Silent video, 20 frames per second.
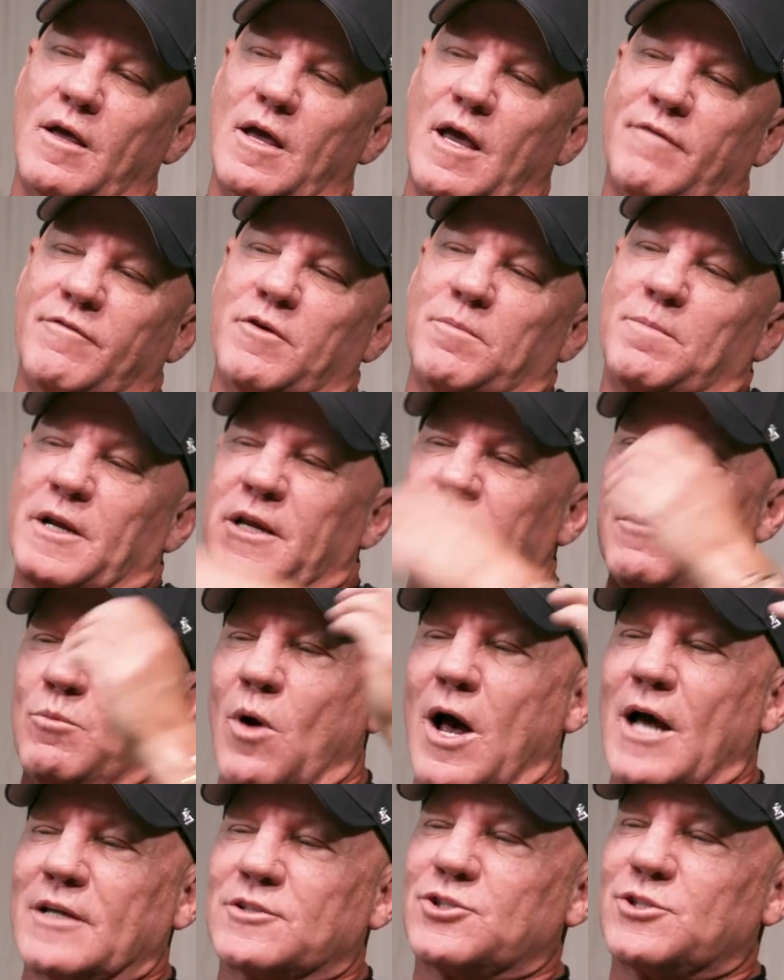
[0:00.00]
Everybody
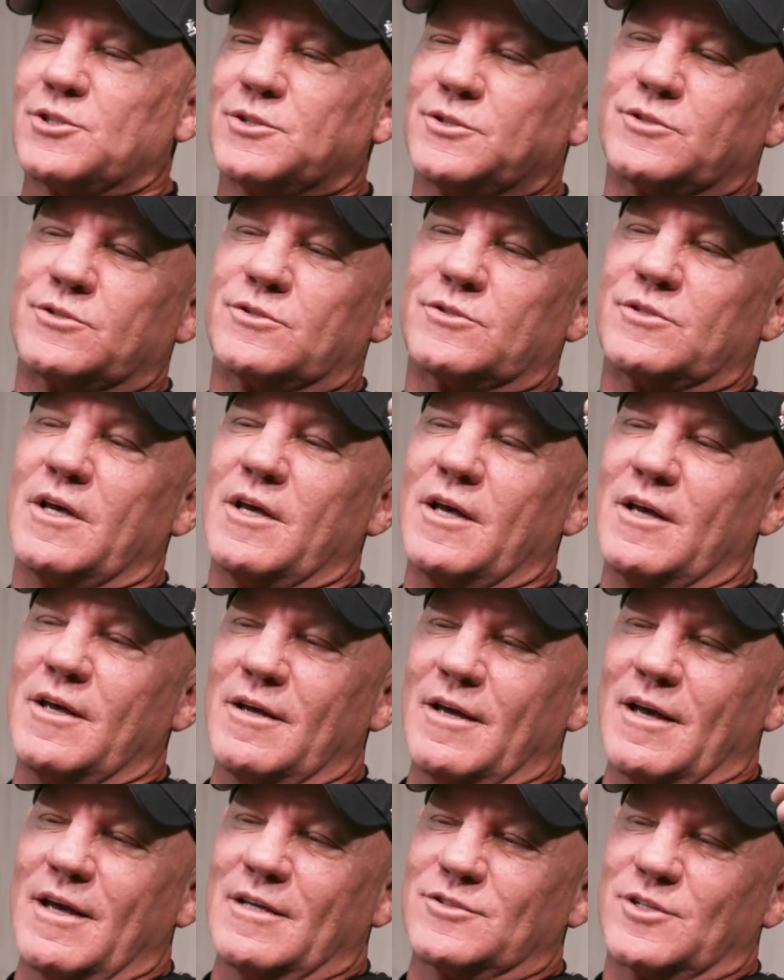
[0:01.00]
watches
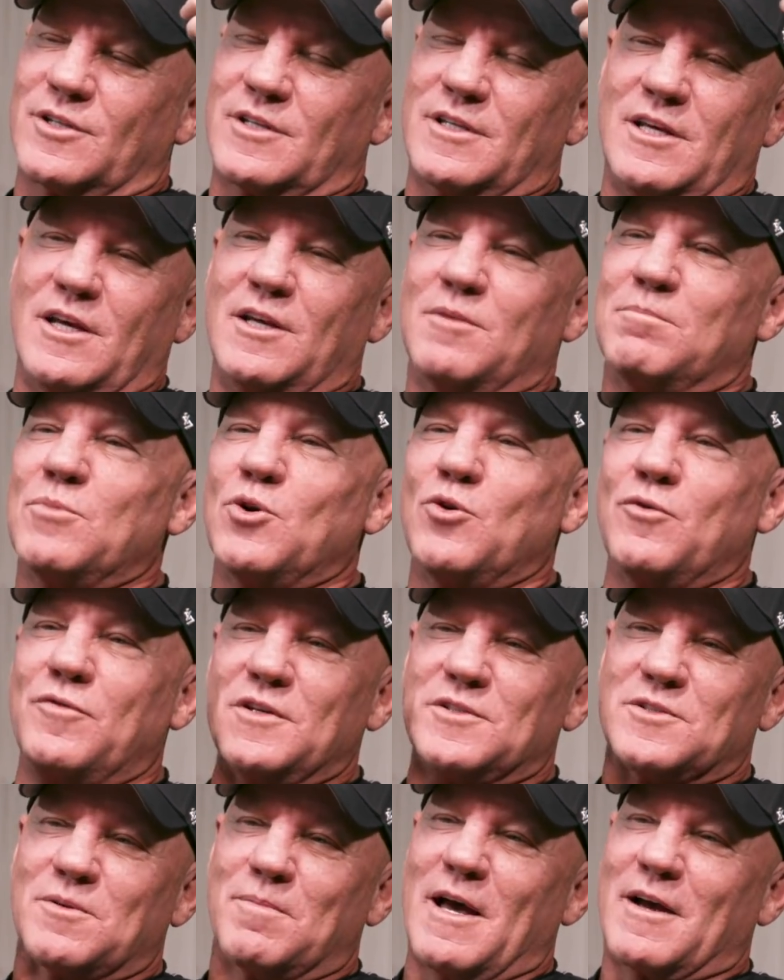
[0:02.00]
as a kid
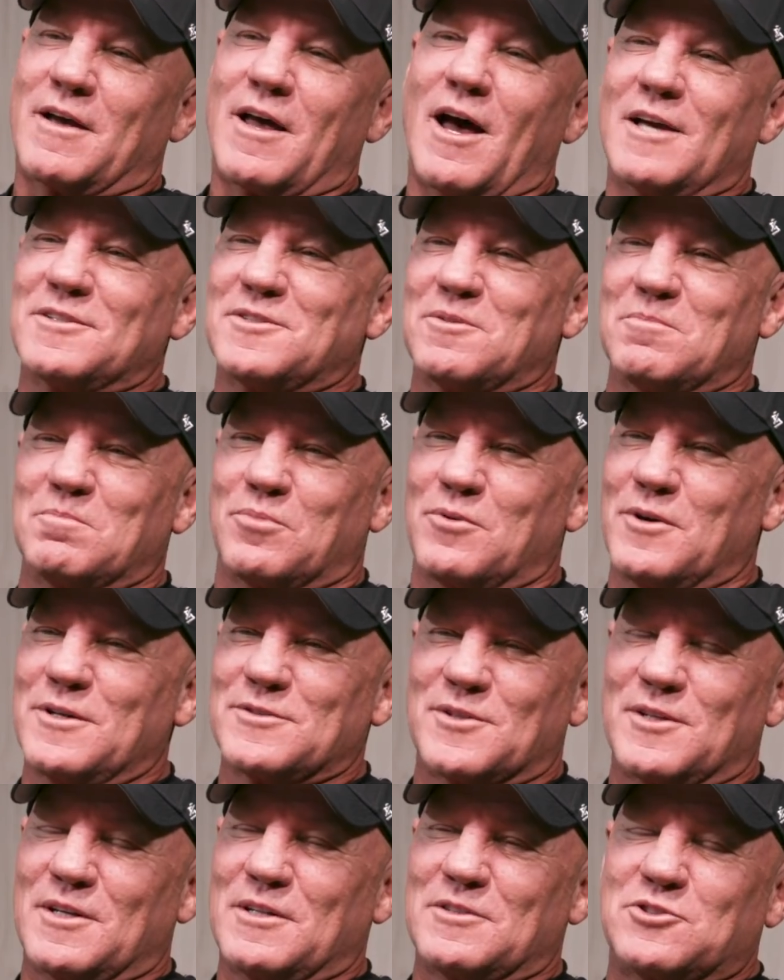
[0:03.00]
movies about guys in
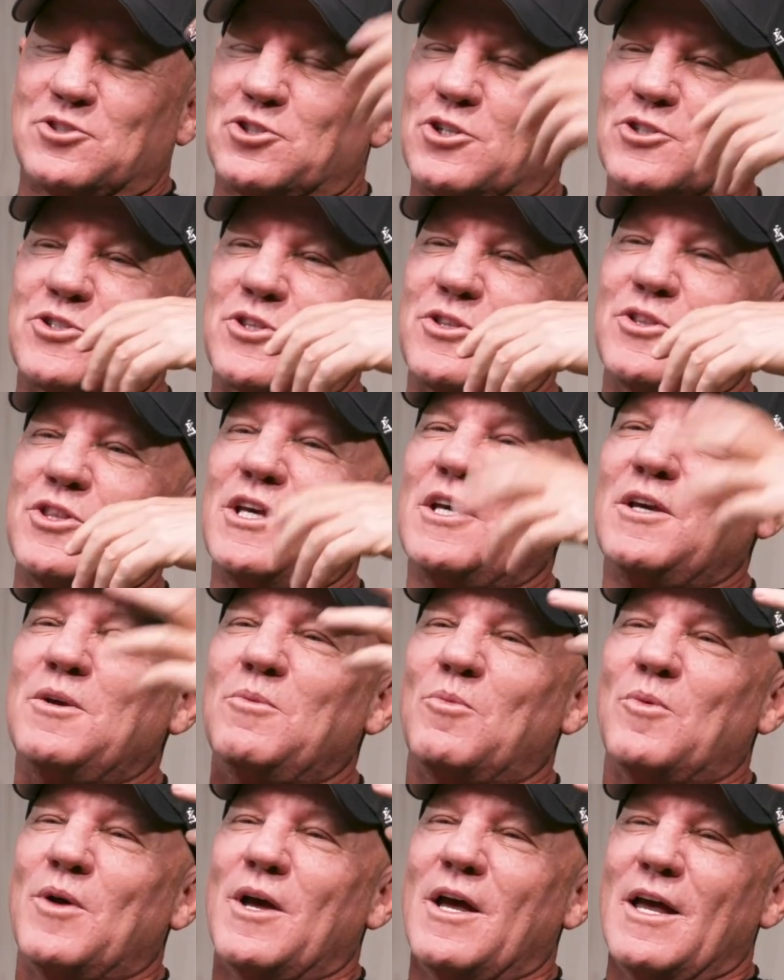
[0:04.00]
prison. It's just the
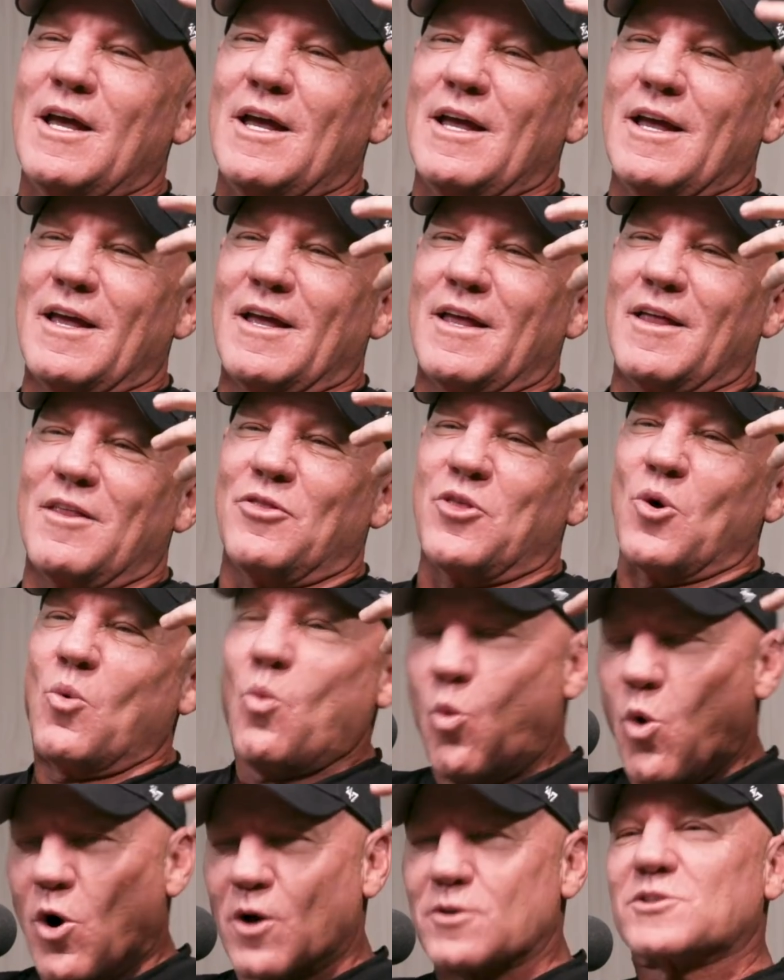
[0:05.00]

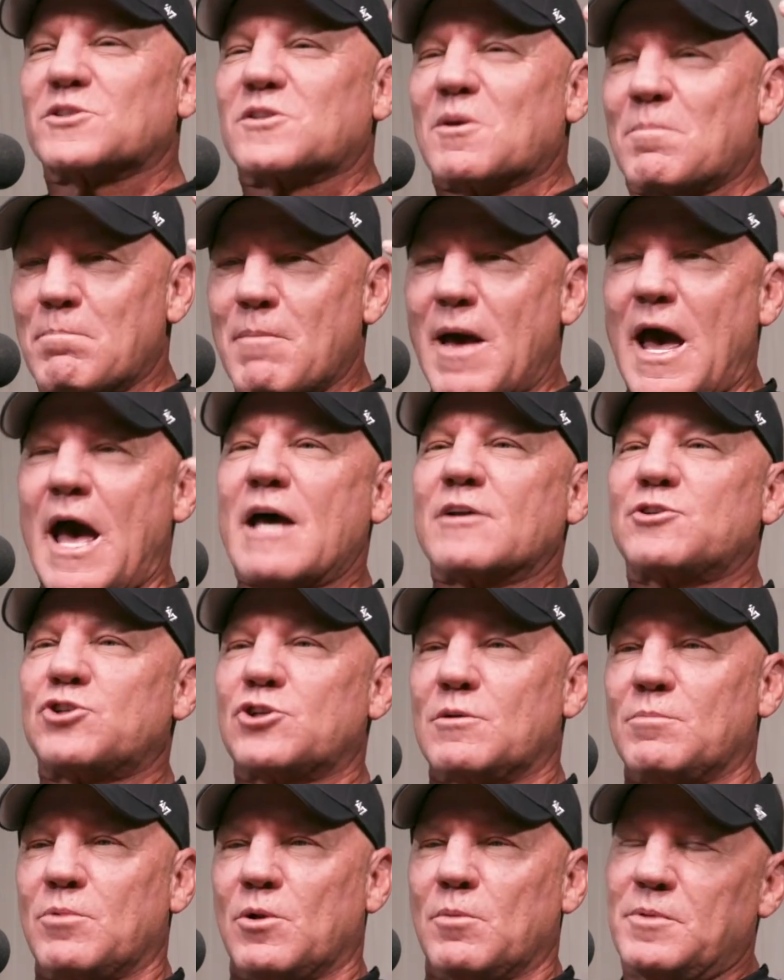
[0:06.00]
worst
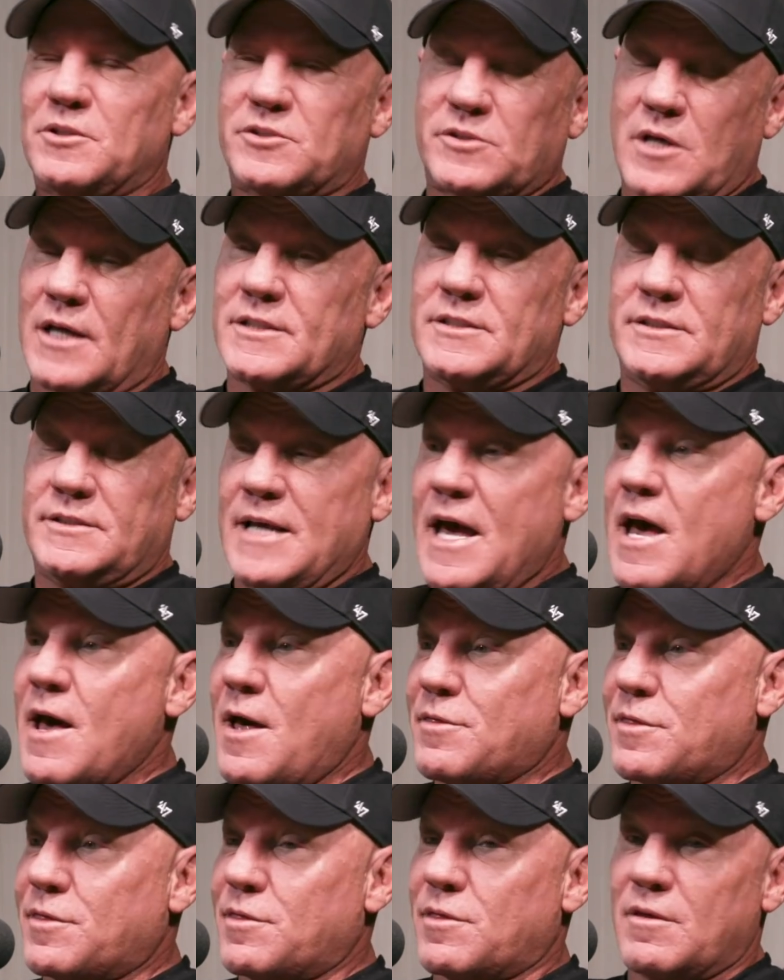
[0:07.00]
imaginable besides
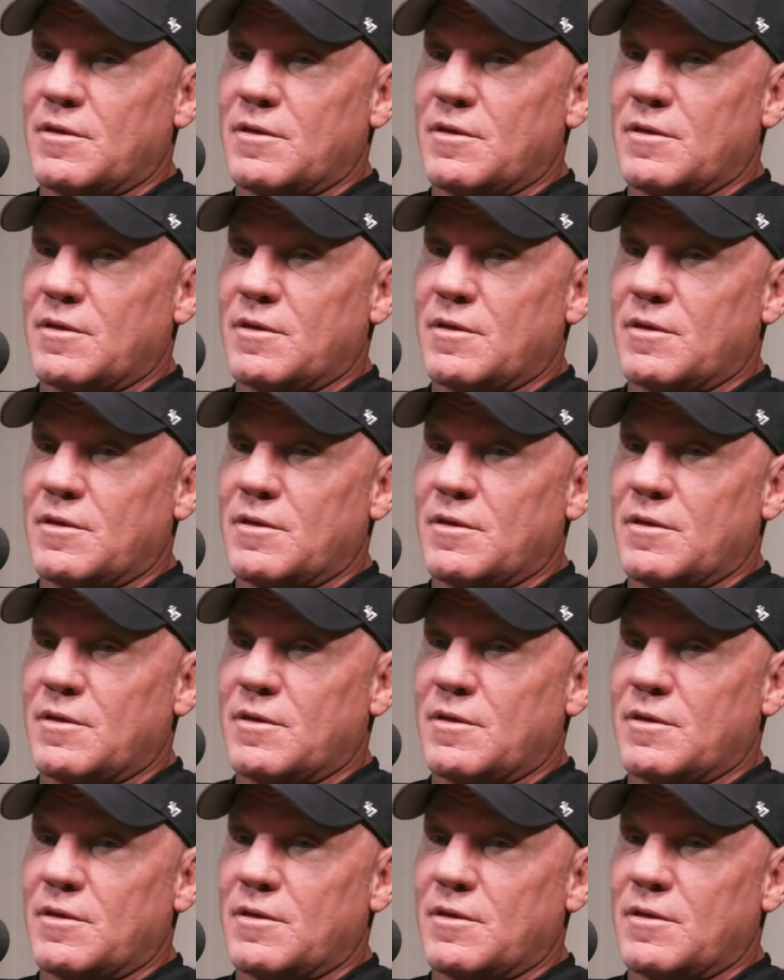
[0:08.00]
death.